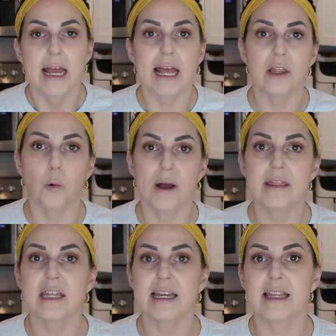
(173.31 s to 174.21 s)
And the
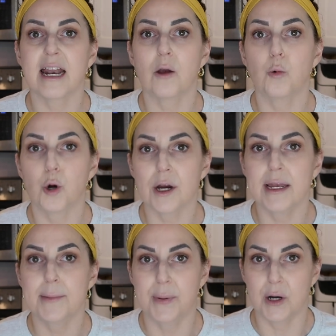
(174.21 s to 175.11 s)
one thing that I
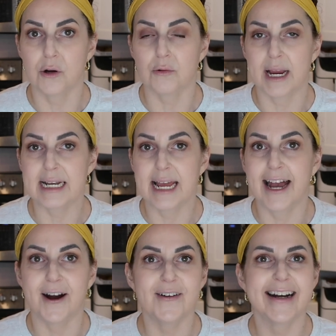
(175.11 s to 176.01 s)
worry about right
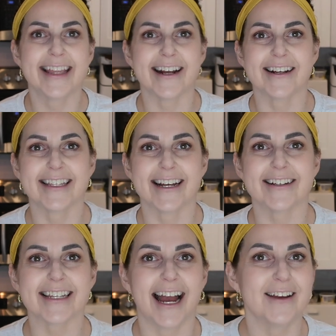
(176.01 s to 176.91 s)
now,
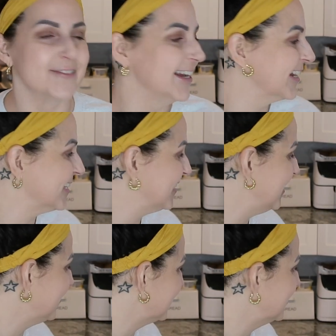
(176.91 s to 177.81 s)
there's Ivy, I can see her.